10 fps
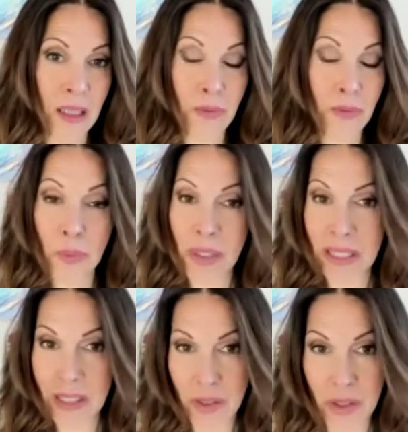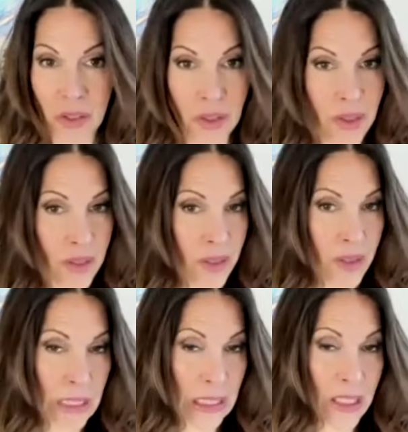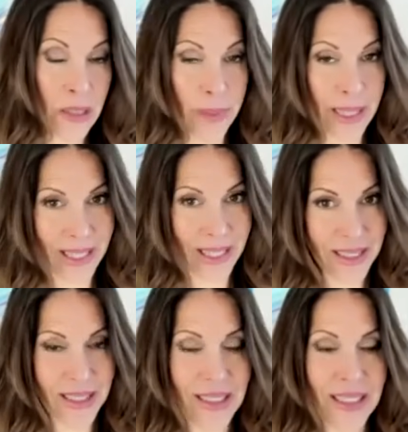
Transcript: and from what I understood, in pain.